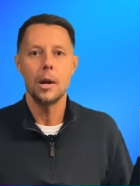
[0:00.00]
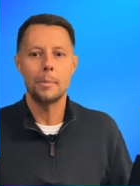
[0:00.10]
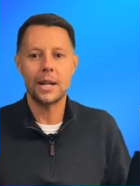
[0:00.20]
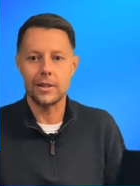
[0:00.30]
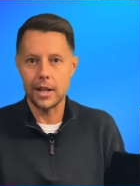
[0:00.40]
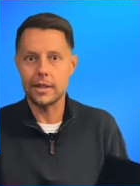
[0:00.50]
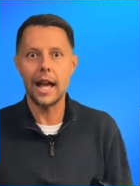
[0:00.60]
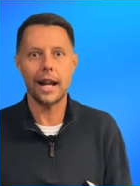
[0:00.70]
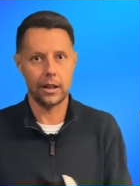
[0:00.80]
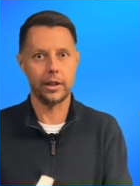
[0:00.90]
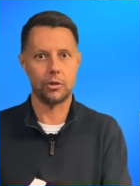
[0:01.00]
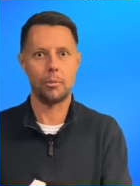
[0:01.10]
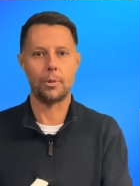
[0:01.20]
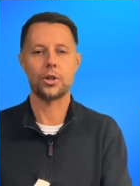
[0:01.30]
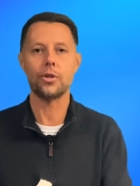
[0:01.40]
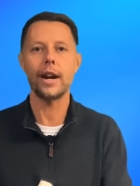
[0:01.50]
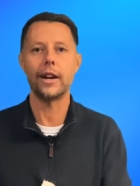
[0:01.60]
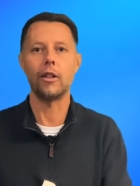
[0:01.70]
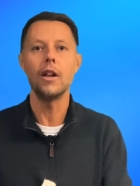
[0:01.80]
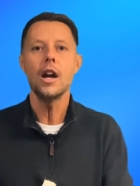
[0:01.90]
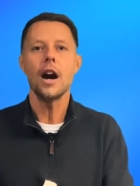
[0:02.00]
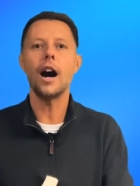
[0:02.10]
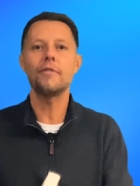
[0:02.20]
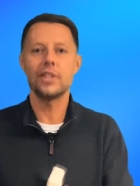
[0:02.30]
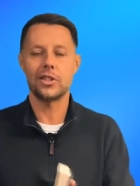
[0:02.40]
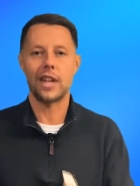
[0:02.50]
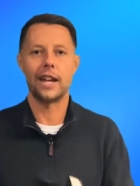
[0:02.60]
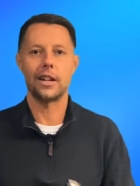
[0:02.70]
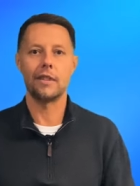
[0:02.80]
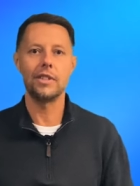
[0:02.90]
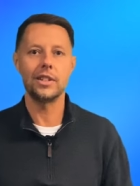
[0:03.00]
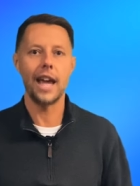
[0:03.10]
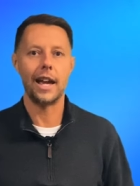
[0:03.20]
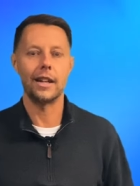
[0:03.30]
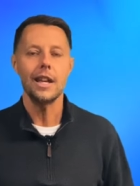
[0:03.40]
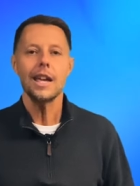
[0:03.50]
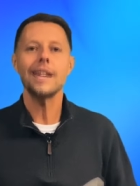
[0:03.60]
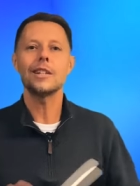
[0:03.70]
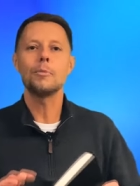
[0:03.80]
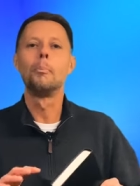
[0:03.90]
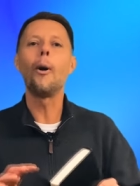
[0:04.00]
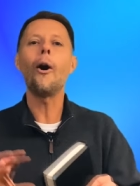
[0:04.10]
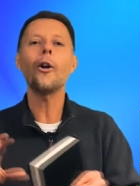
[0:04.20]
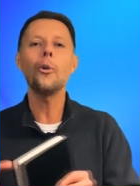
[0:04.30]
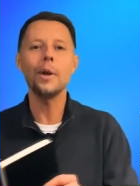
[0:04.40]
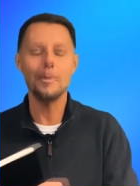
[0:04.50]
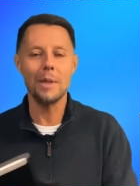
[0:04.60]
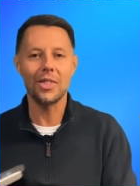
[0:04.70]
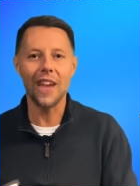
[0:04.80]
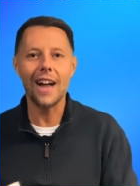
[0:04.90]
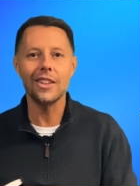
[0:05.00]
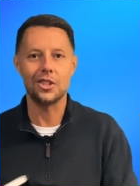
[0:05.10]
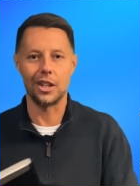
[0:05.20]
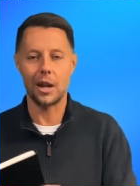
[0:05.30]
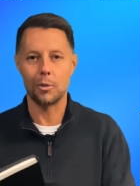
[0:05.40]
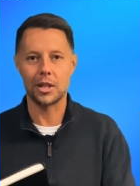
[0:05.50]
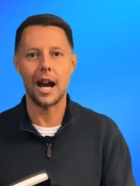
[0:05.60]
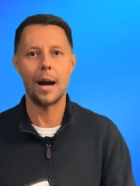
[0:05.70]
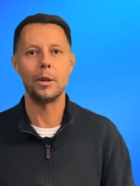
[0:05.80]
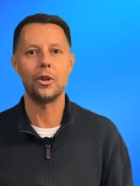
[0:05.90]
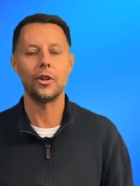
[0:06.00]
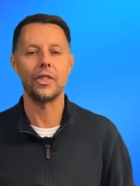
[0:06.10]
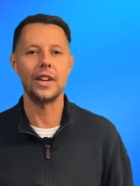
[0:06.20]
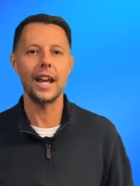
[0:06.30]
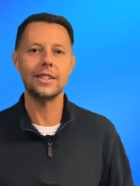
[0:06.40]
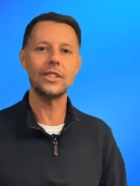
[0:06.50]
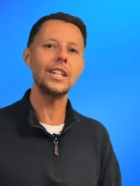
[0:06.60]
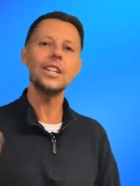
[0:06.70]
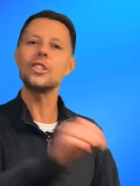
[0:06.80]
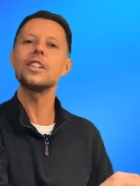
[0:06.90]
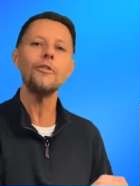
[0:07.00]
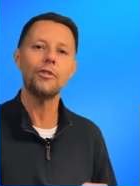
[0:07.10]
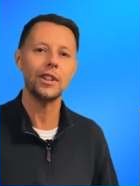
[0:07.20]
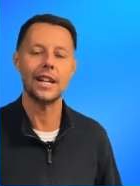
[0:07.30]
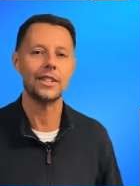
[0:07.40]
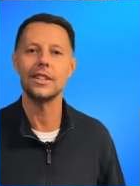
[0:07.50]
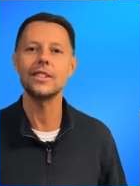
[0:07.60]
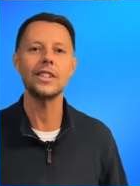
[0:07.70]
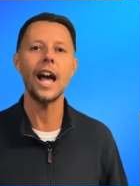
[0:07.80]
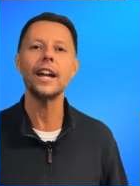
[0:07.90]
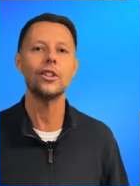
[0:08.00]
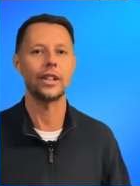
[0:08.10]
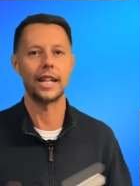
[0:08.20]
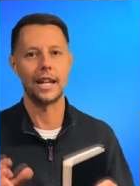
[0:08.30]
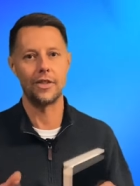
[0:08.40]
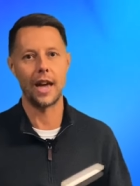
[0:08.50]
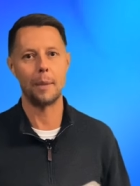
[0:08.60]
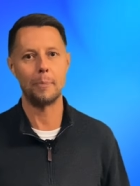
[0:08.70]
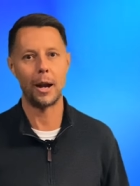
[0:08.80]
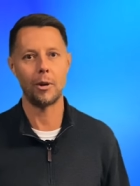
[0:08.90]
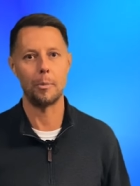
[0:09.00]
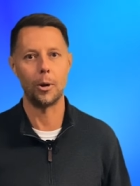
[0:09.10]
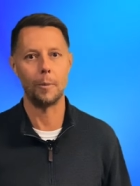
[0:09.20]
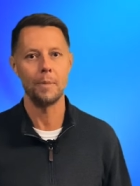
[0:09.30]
because that's not a literal portrayal of the state of the dead. It is borrowing mythology that was common during the day to teach a different lesson entirely in that parable.